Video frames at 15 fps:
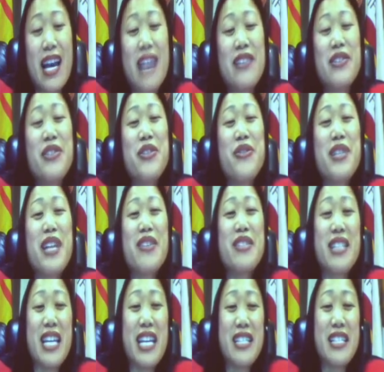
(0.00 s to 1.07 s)
As the
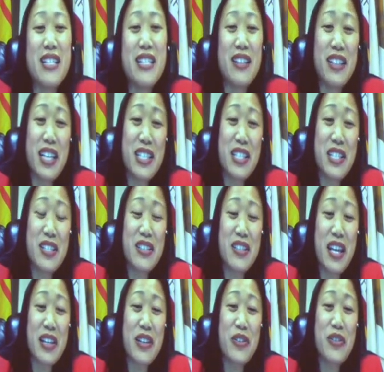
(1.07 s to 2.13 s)
2018 election
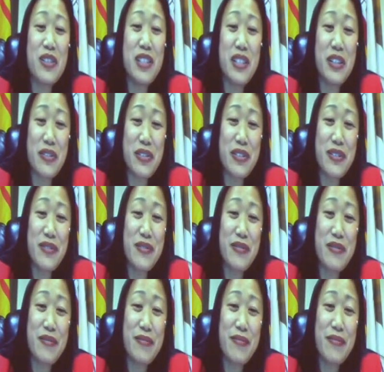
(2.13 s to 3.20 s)
cycle nears,
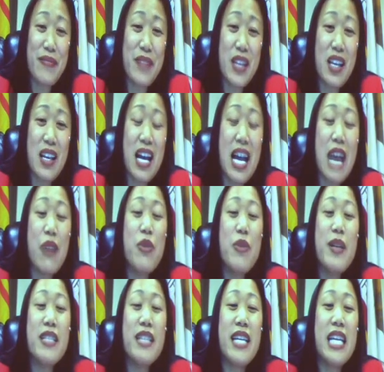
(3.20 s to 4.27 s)
I
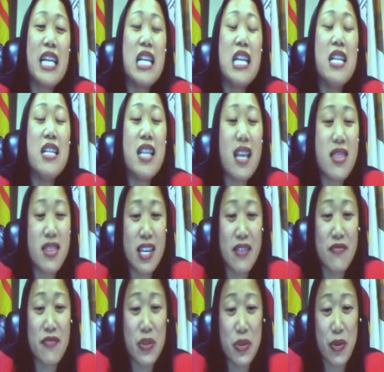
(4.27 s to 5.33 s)
will be taking nothing.